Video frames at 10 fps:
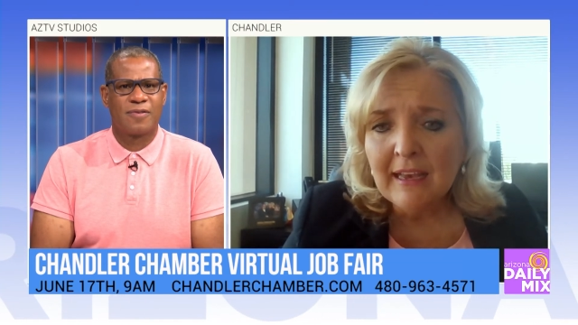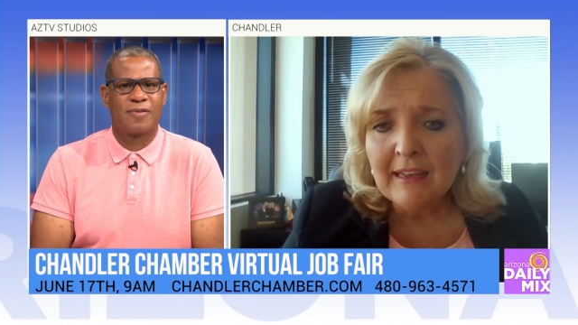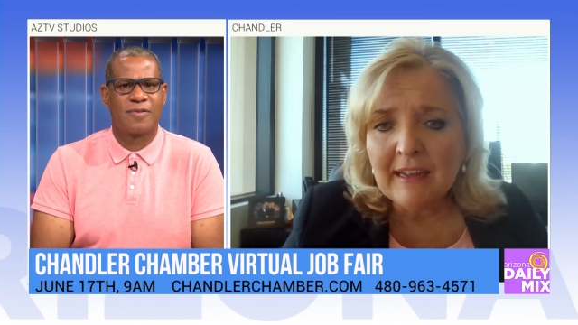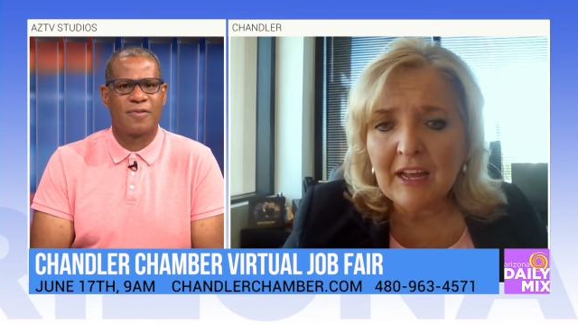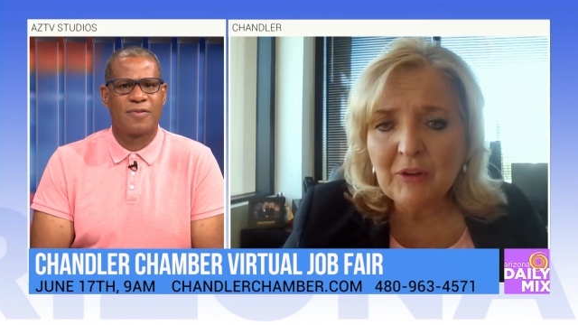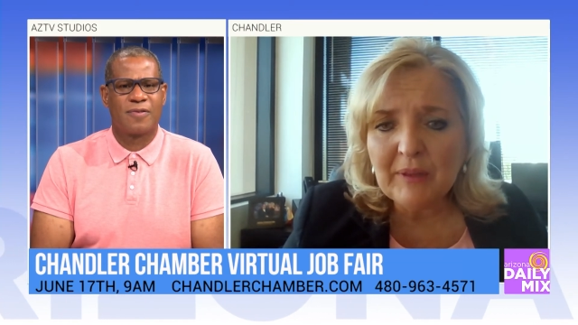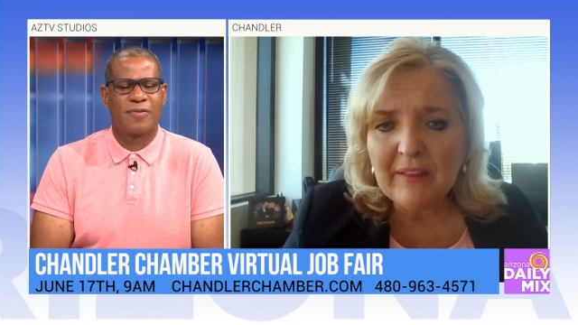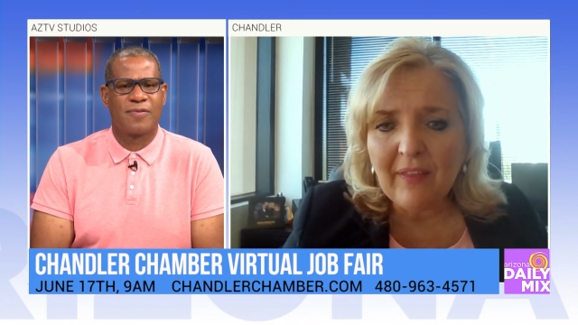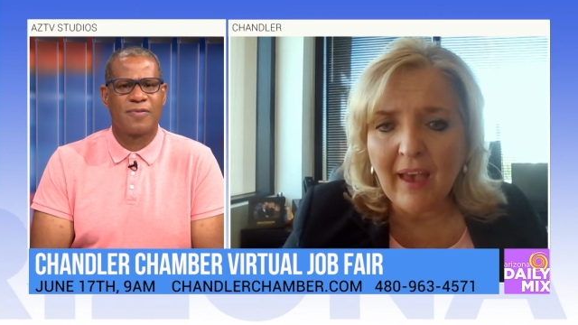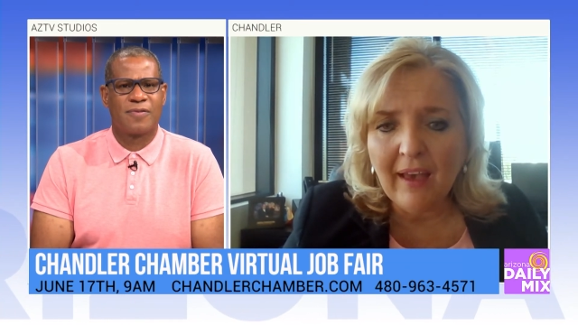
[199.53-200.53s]
Speaker 1: Not only
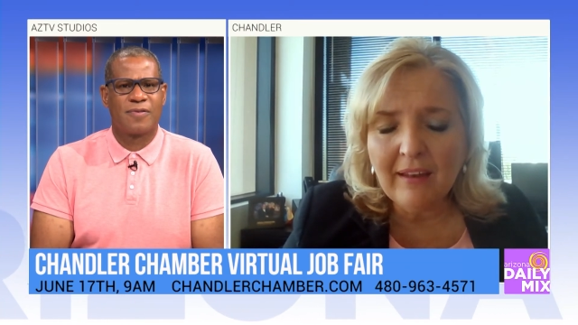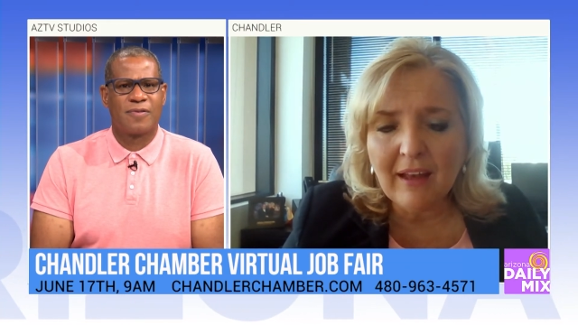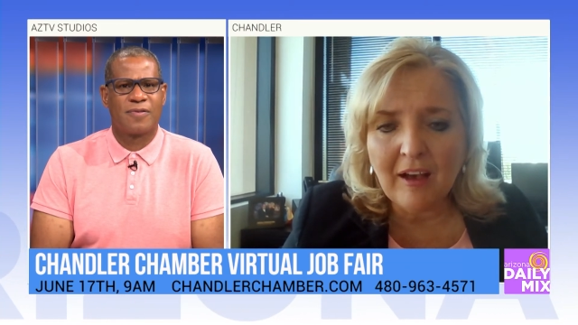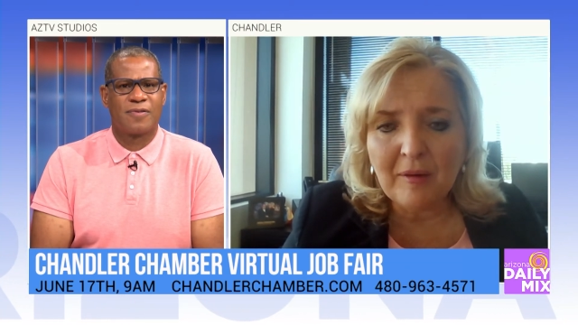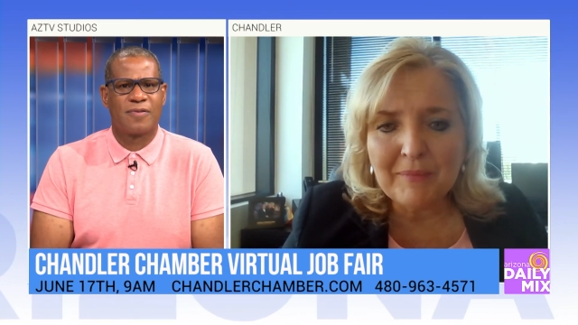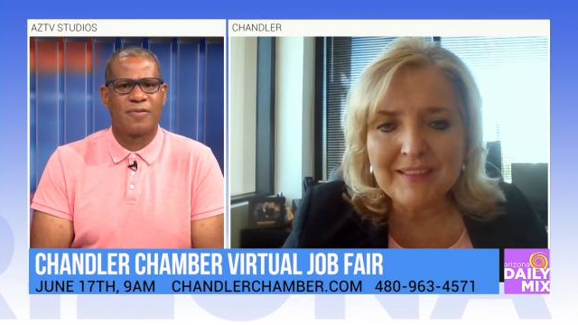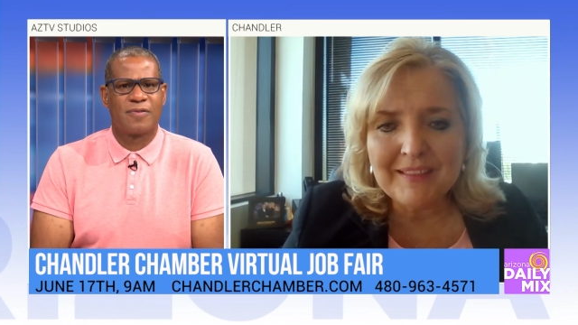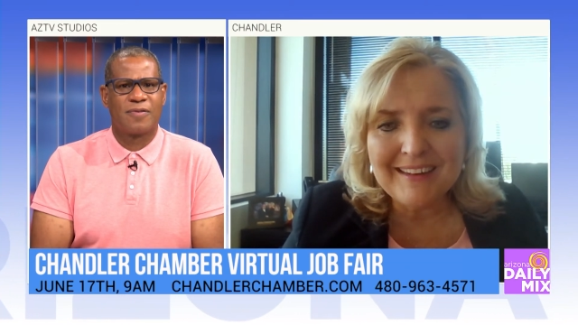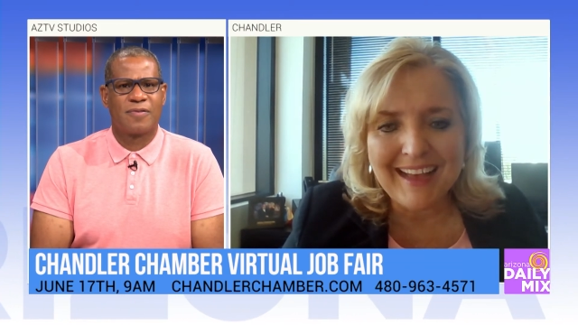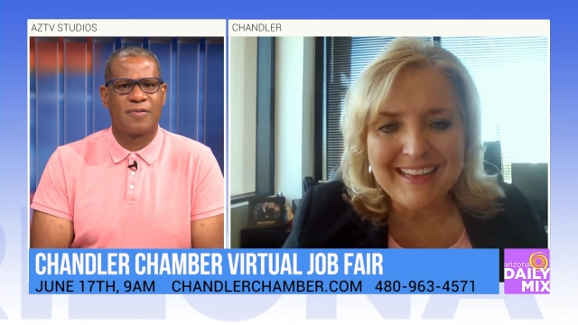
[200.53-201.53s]
that, um, the
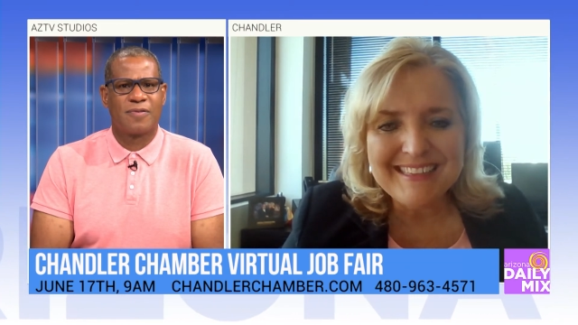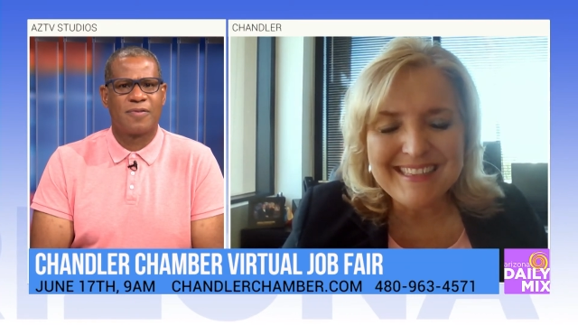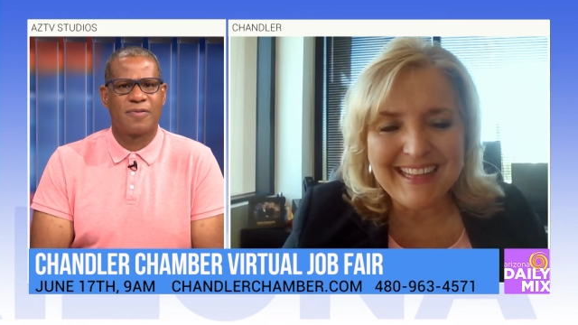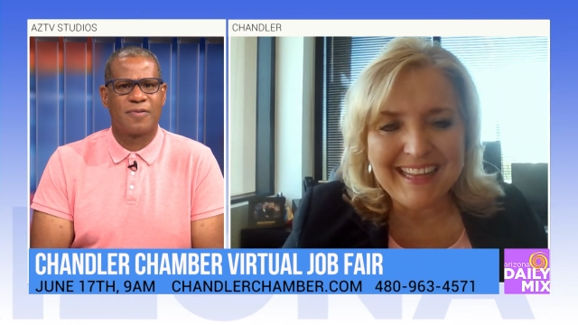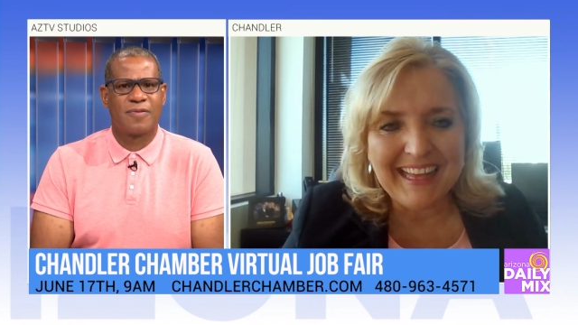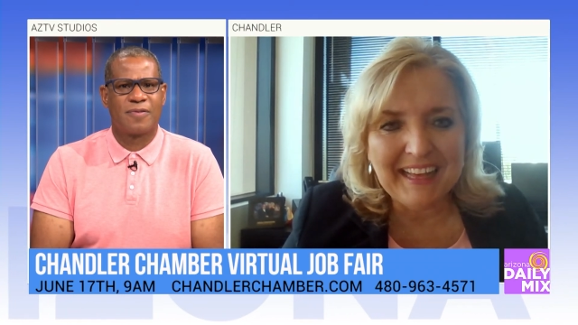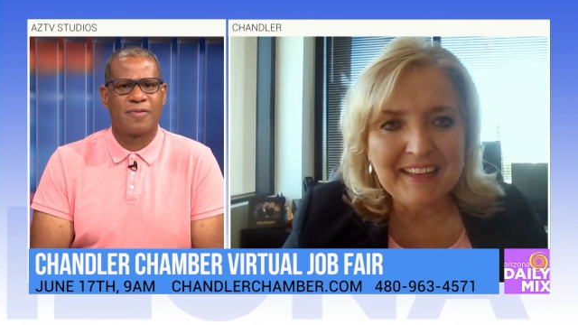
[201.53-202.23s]
nice thing